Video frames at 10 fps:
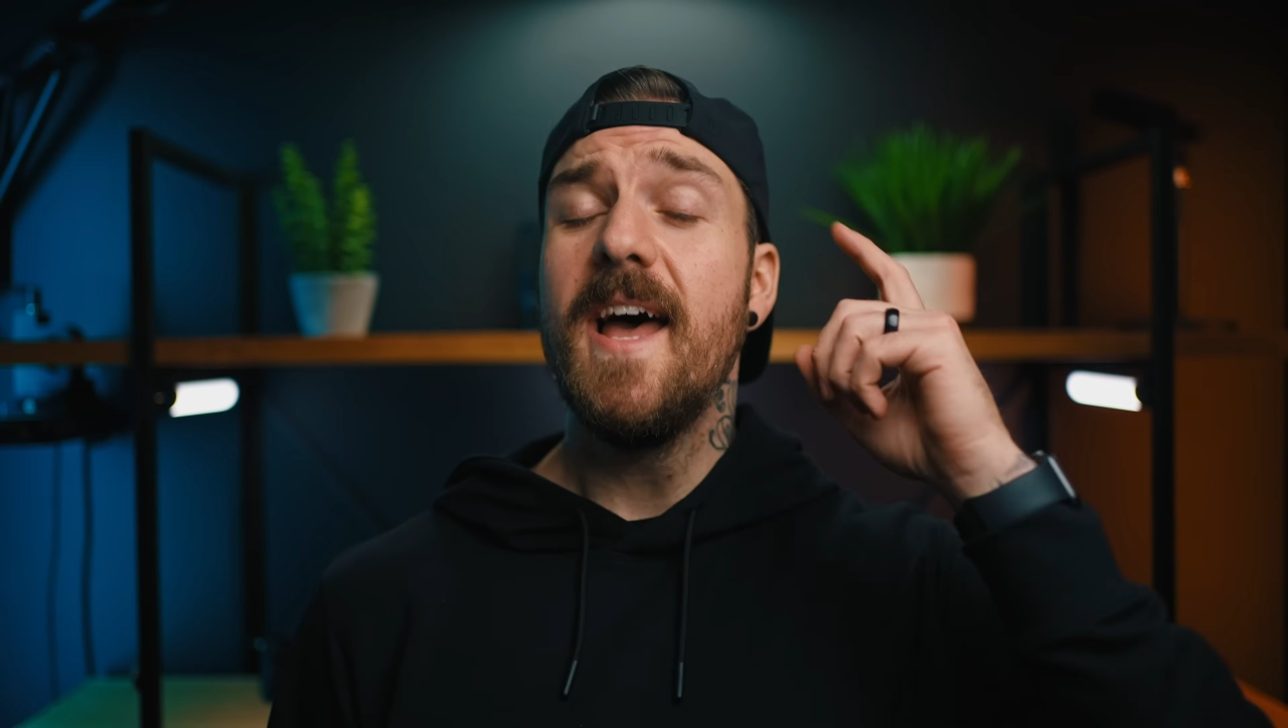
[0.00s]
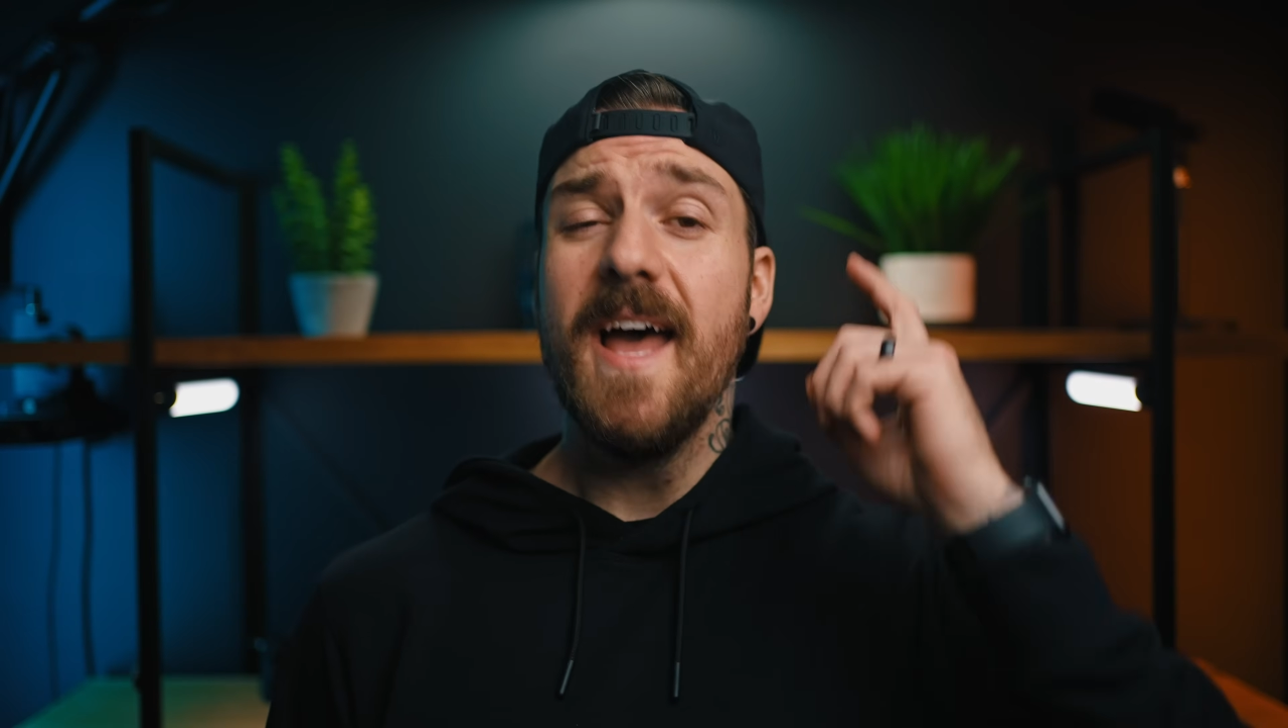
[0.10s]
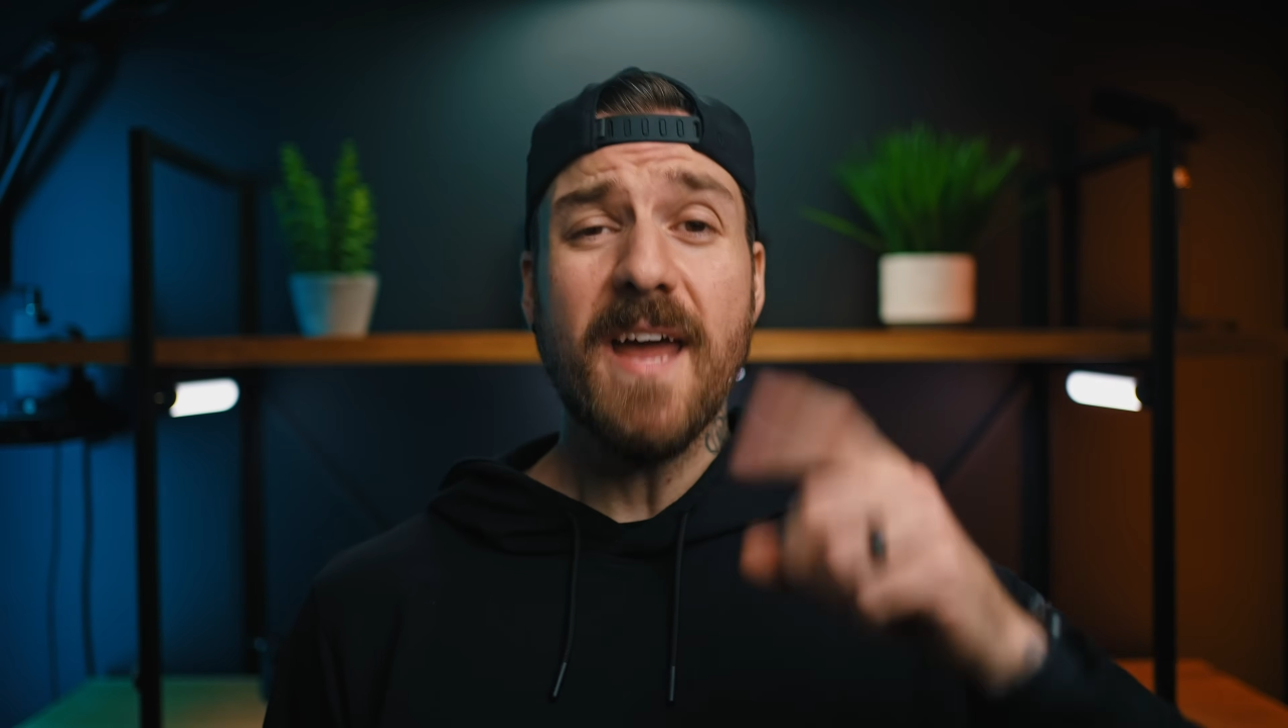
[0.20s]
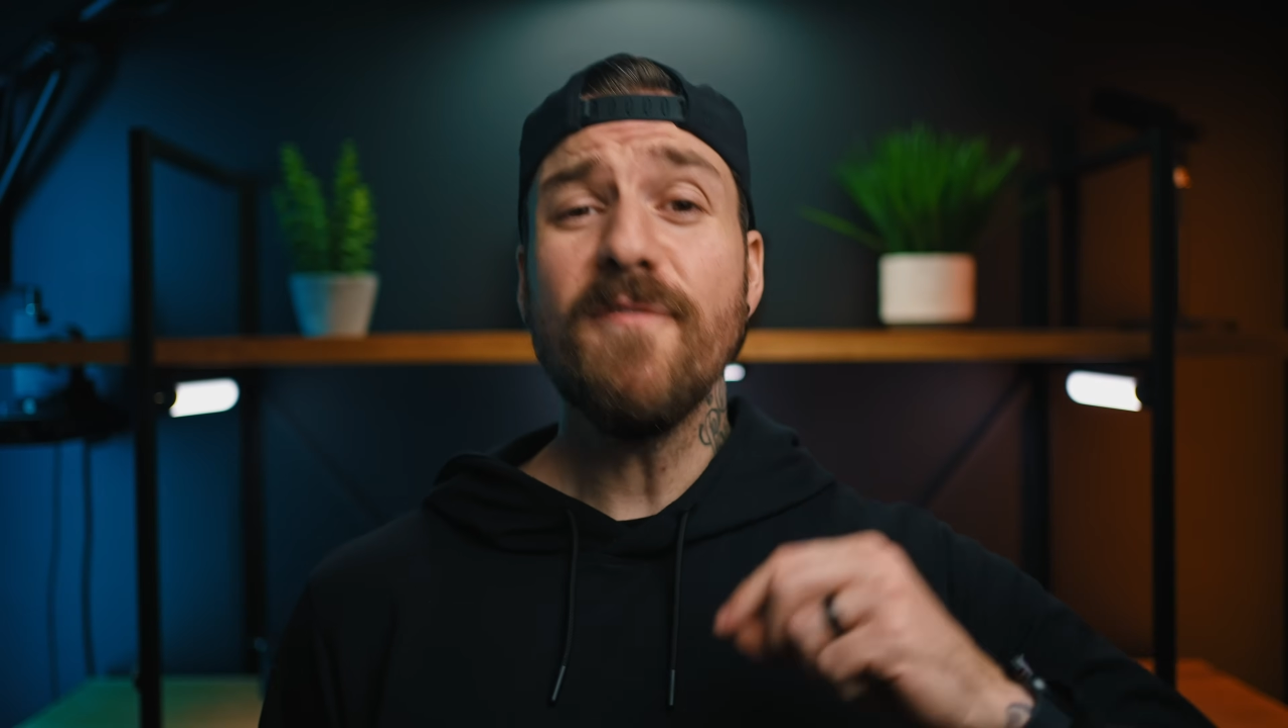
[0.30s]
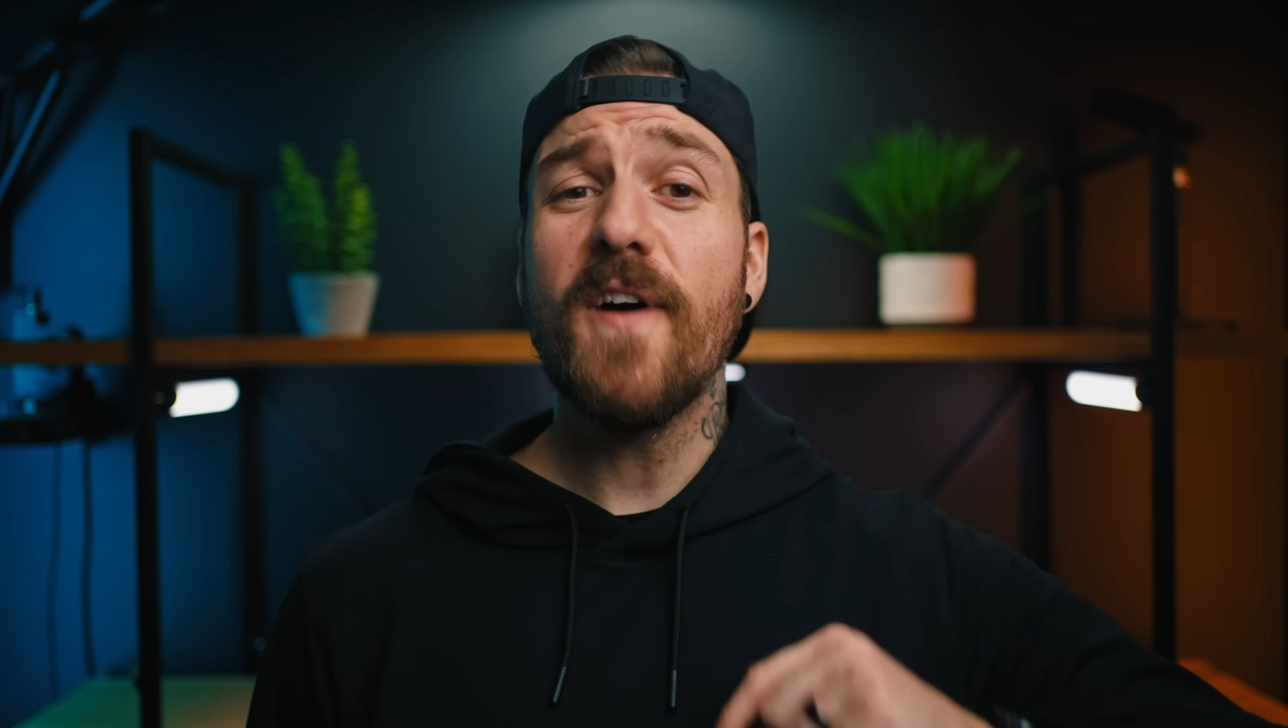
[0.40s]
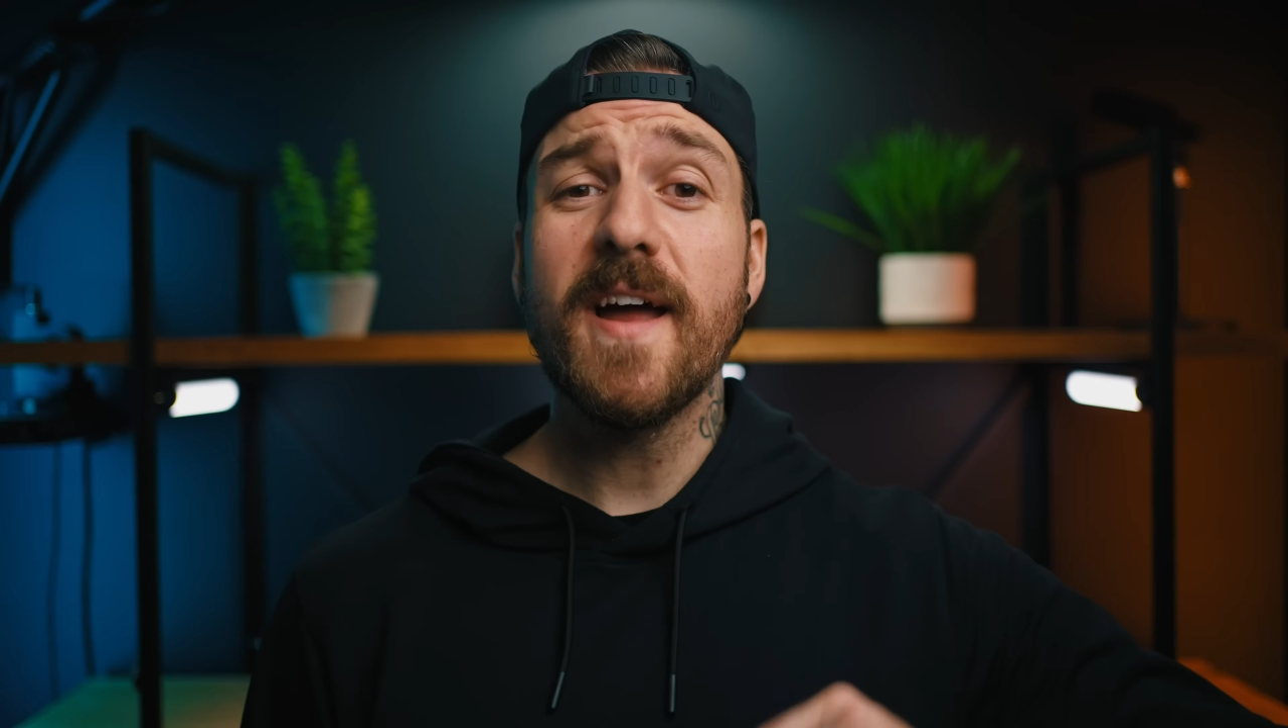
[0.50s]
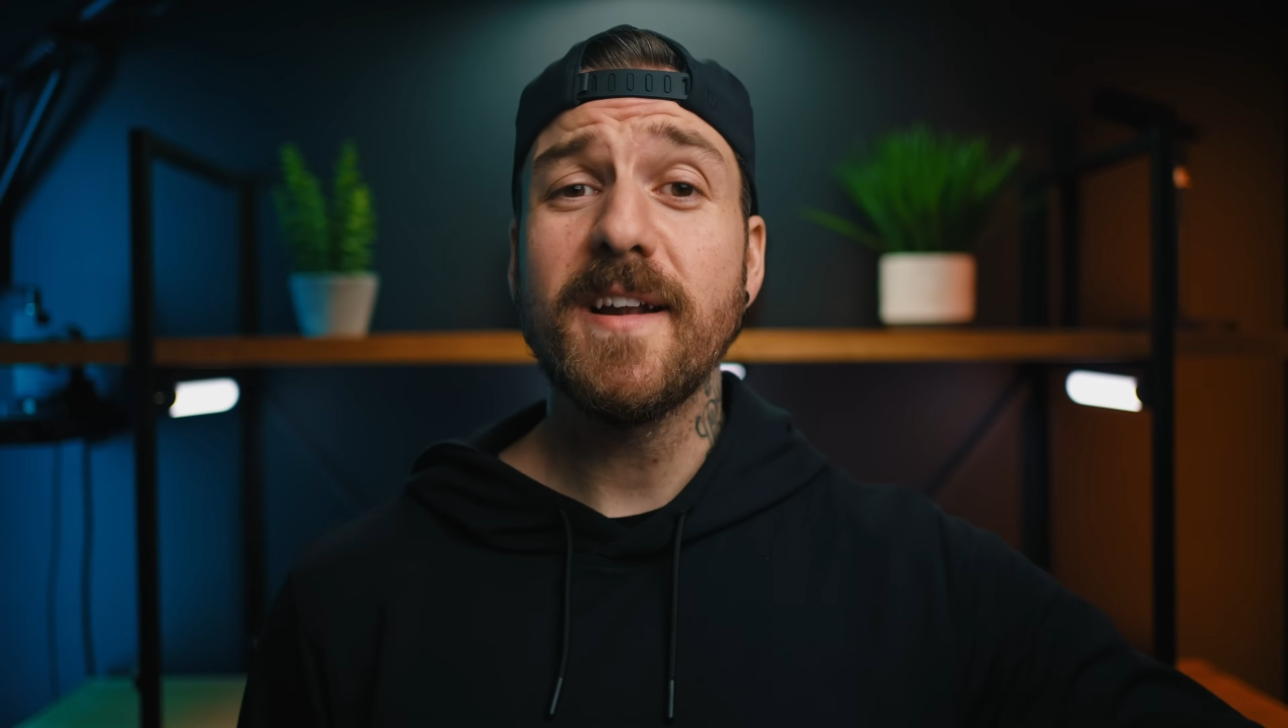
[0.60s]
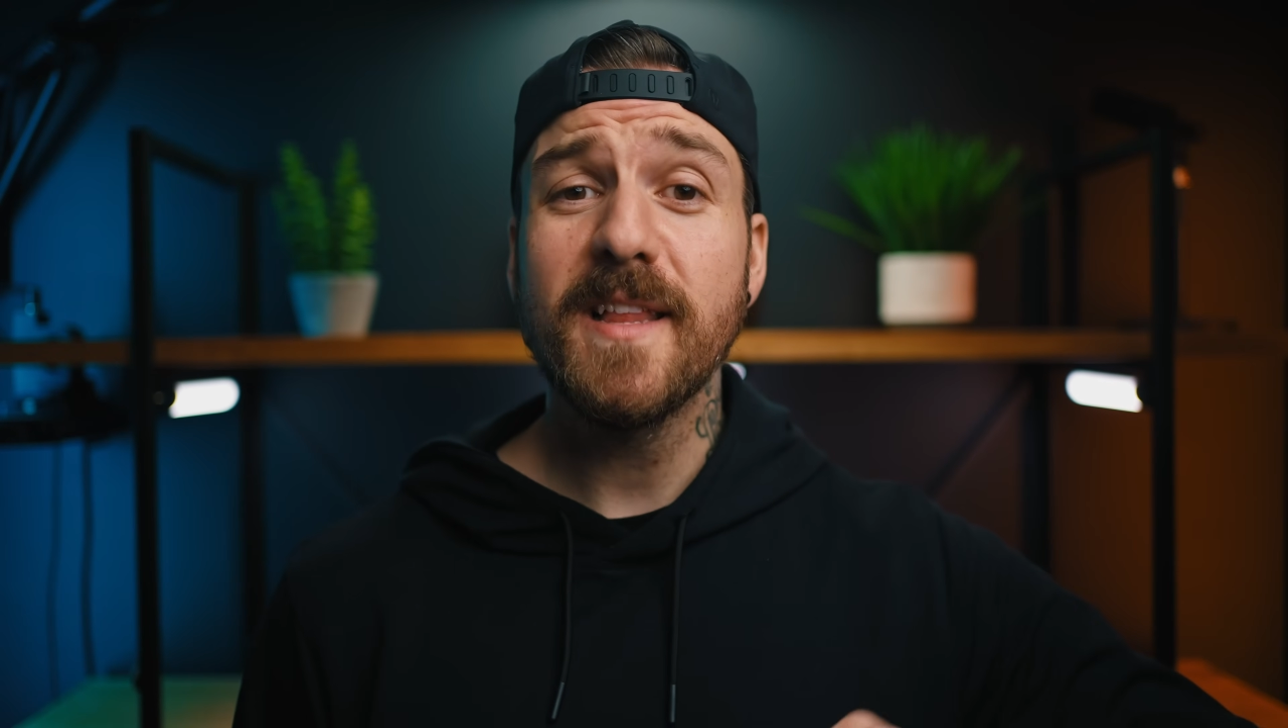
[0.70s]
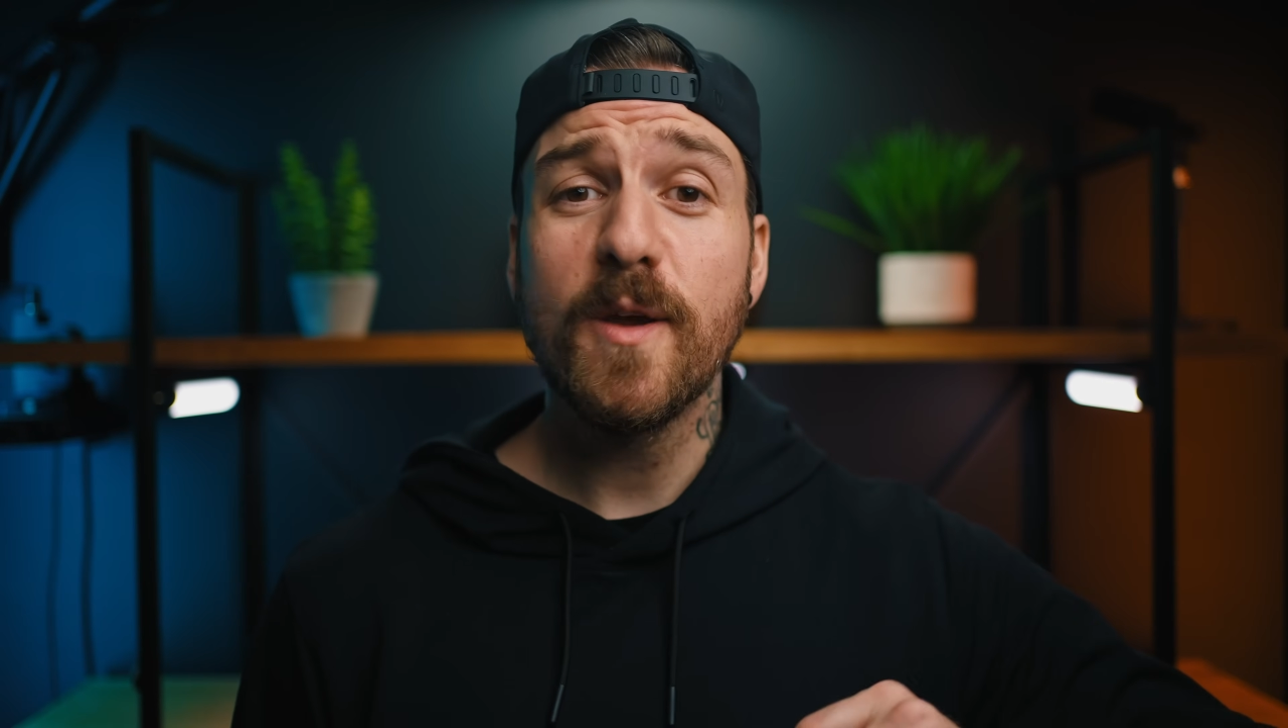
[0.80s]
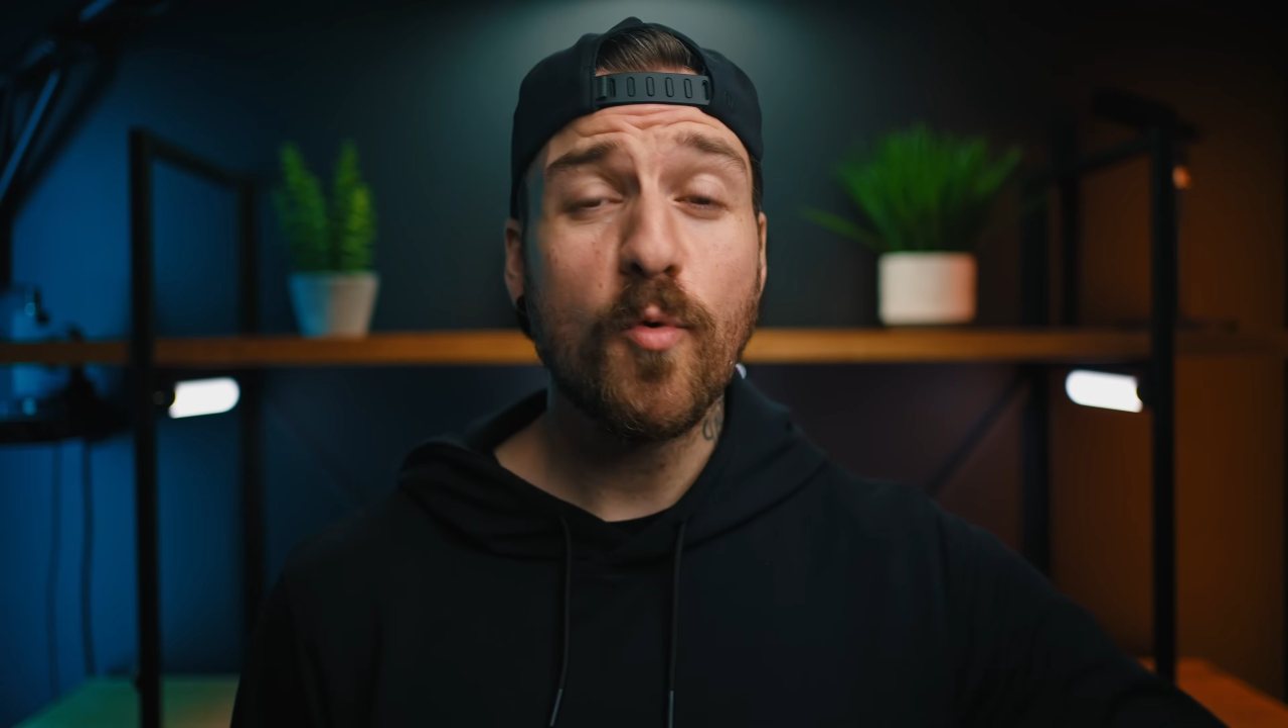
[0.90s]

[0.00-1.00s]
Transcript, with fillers: And finally,